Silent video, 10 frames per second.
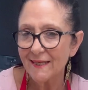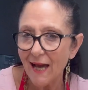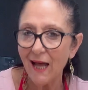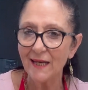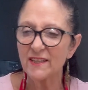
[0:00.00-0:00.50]

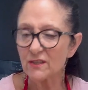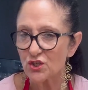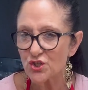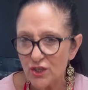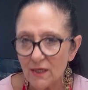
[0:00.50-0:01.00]
garlic and the
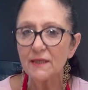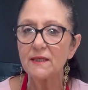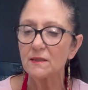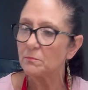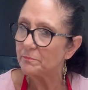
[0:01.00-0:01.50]
chili
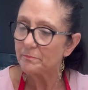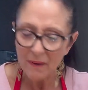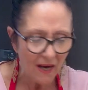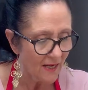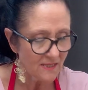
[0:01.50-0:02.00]
and the
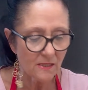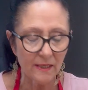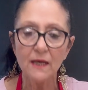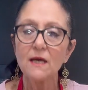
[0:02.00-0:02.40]
parsley.